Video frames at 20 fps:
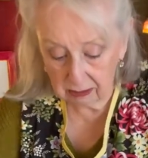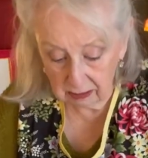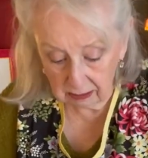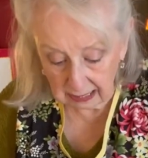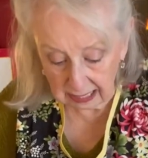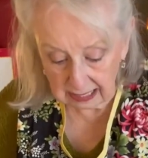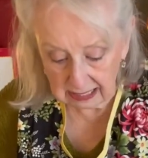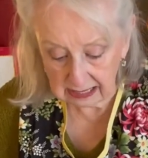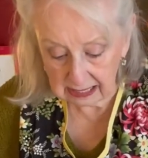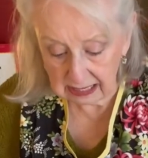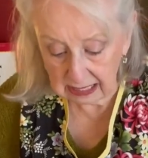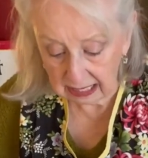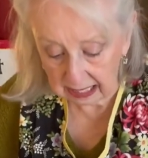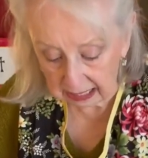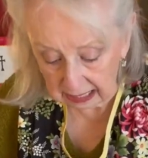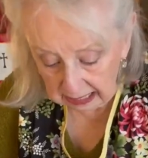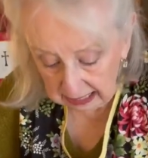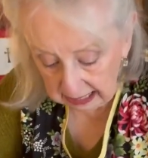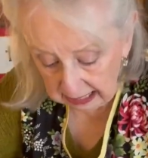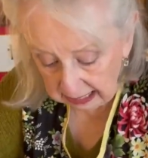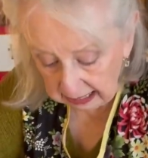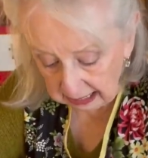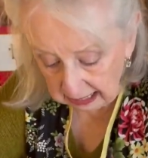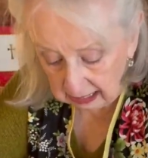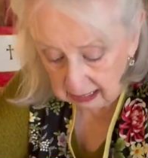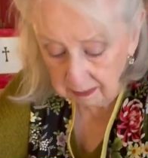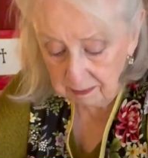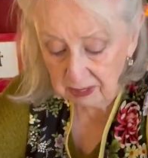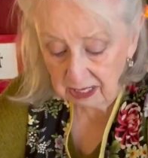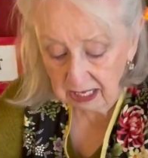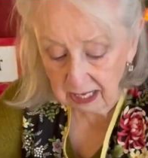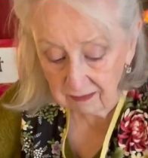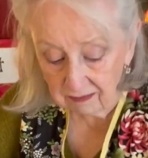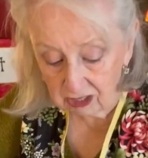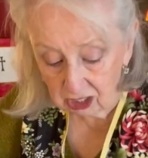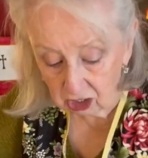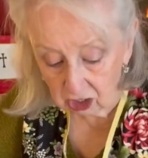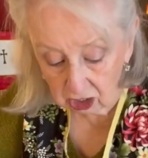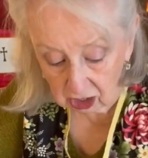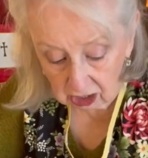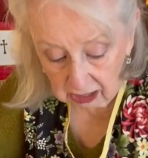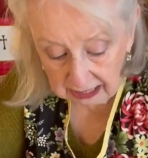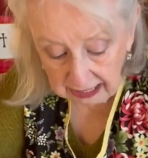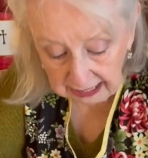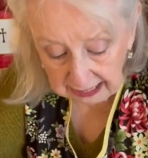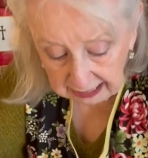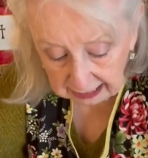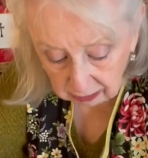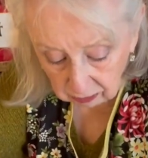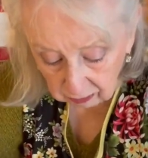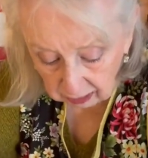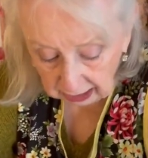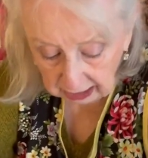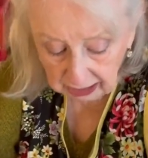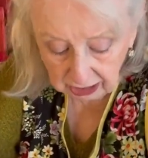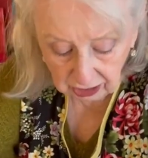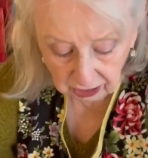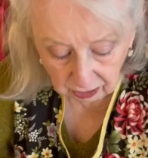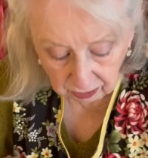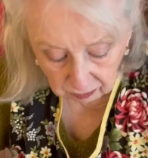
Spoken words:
That's it. Now let me give you a little hint right here